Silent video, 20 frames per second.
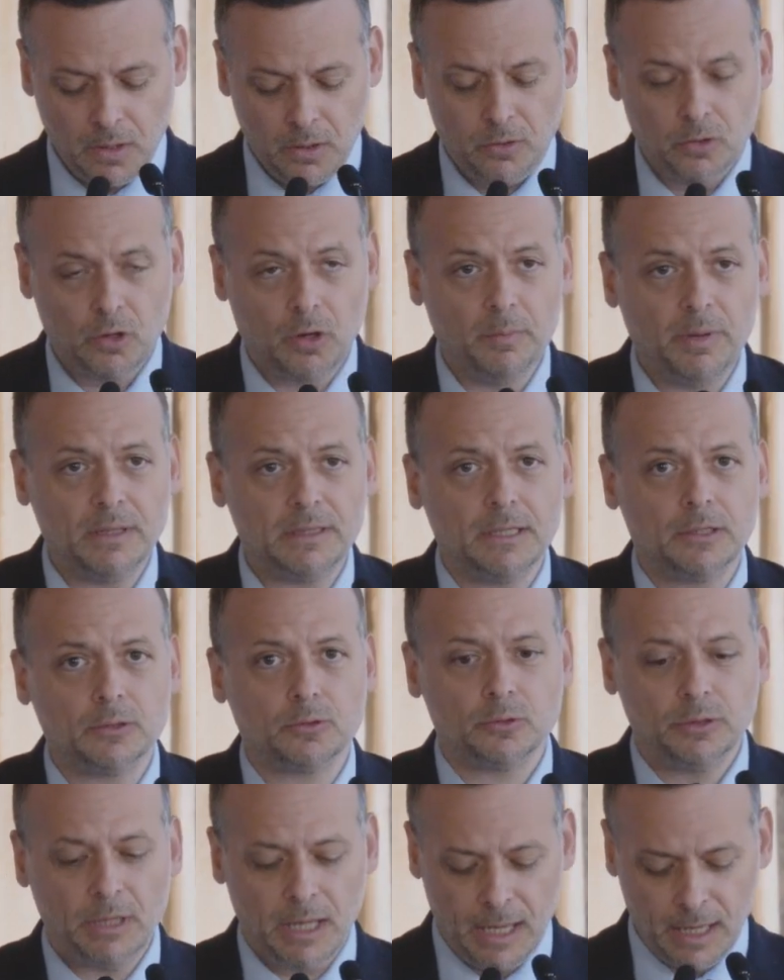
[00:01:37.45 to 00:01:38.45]
Your meeting
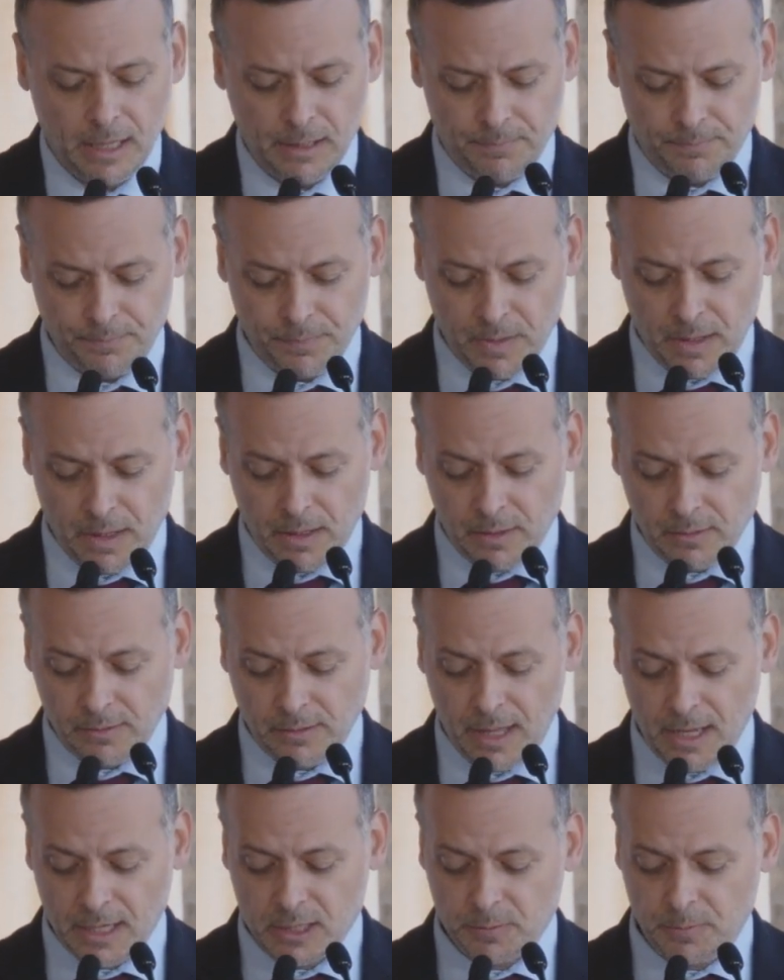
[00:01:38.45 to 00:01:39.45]
today
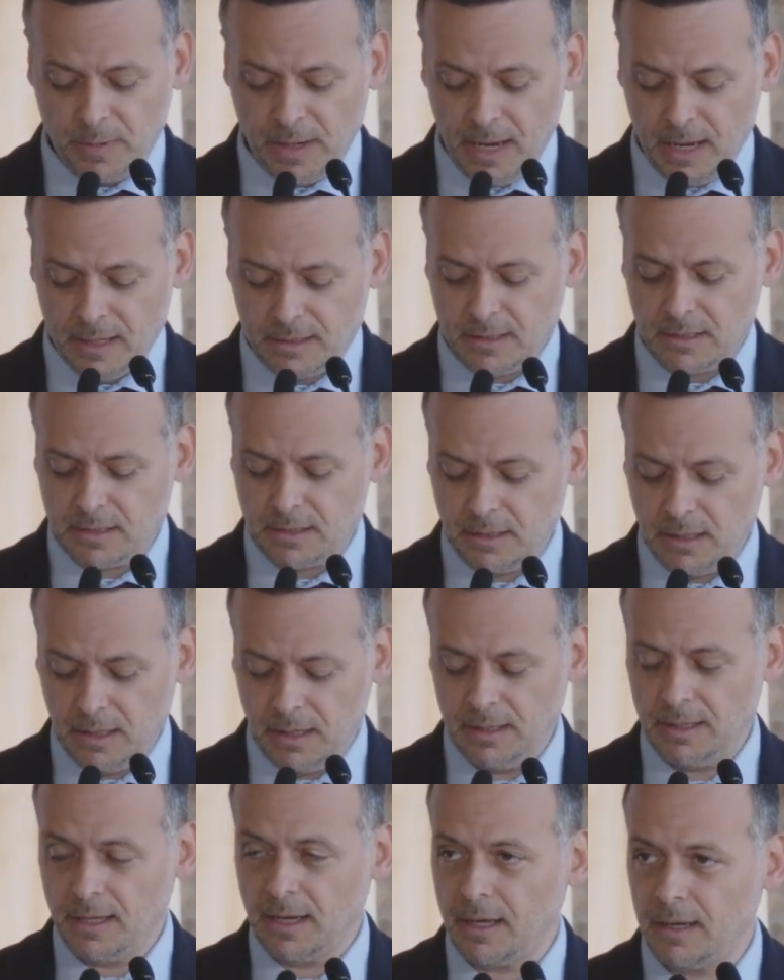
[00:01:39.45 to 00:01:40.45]
takes place
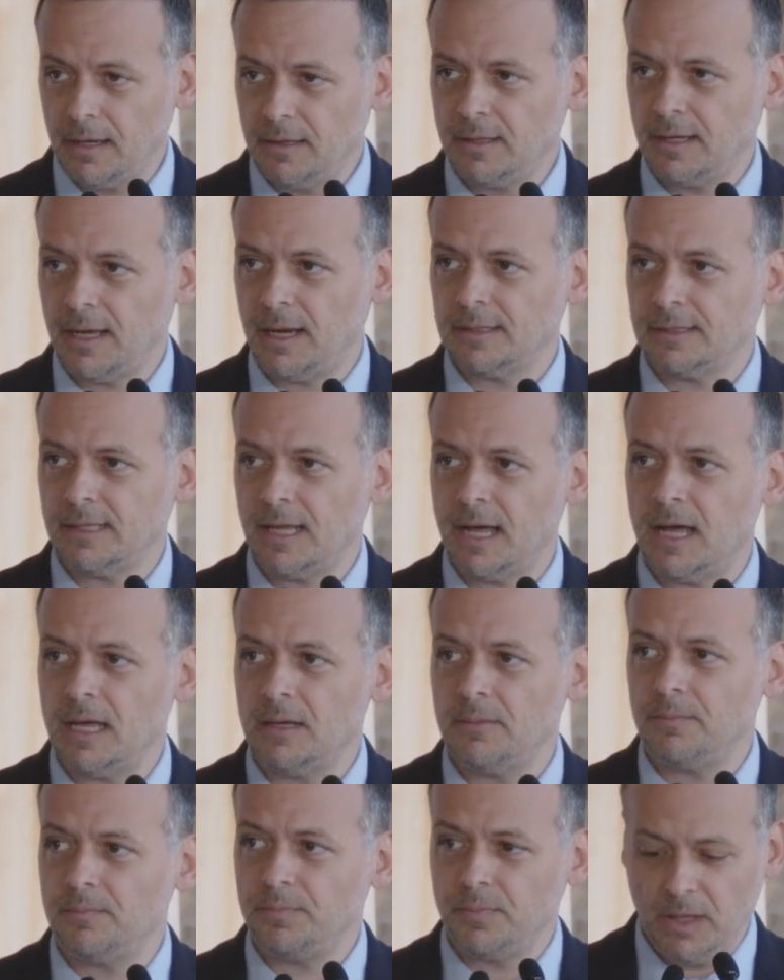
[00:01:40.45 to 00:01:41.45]
in a critical
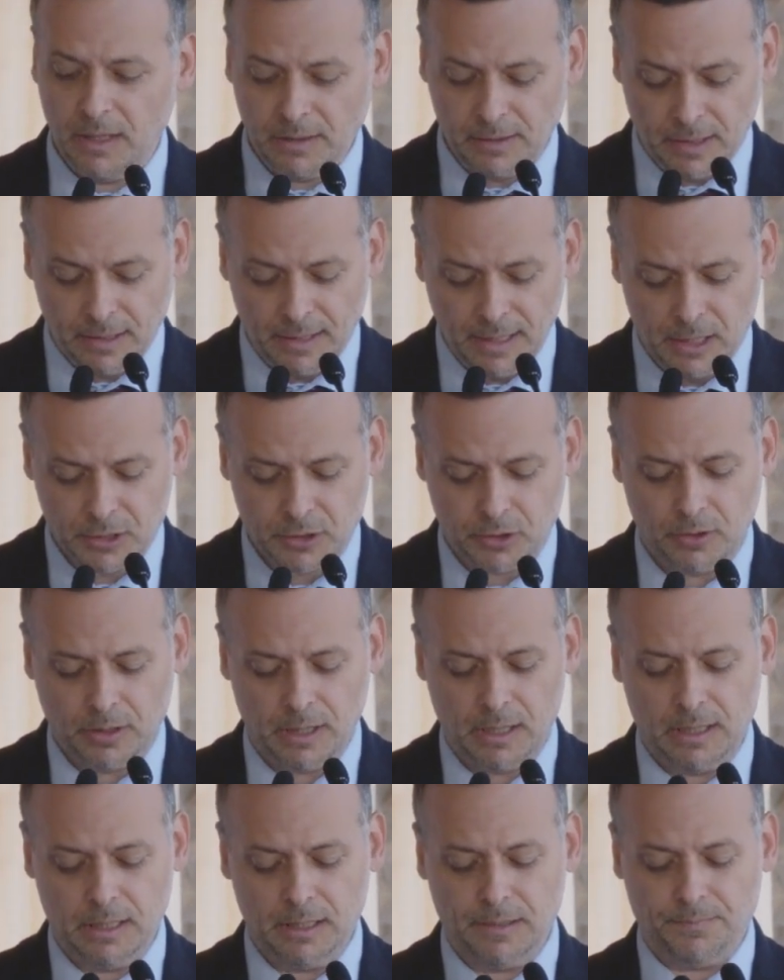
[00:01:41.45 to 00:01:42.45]
time
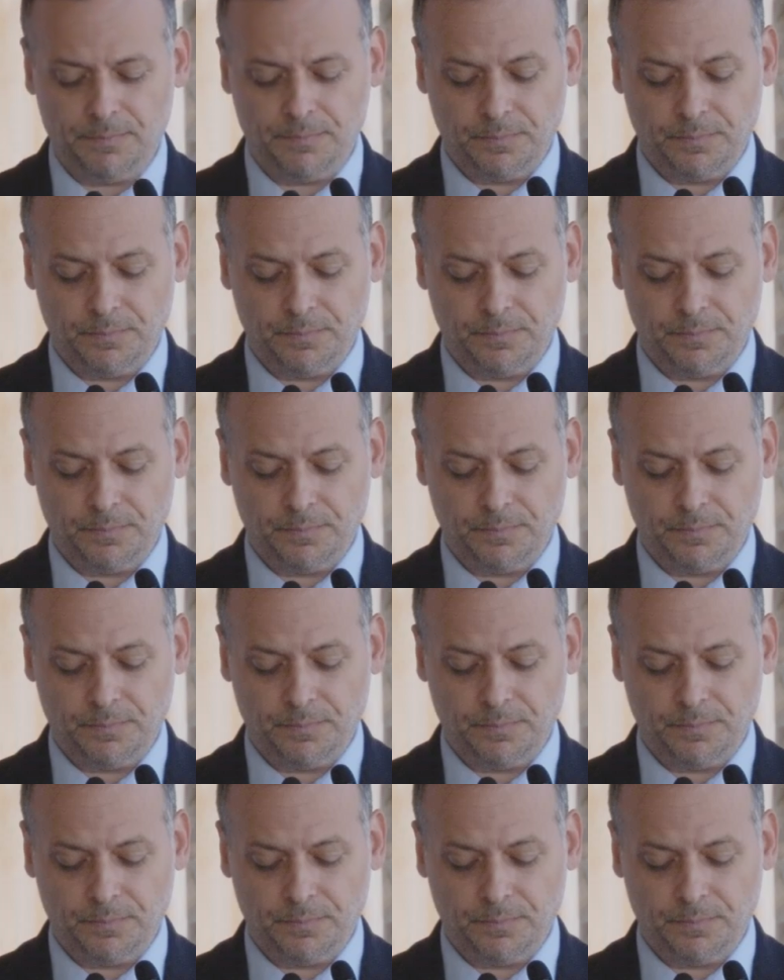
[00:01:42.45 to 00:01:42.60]
internationally.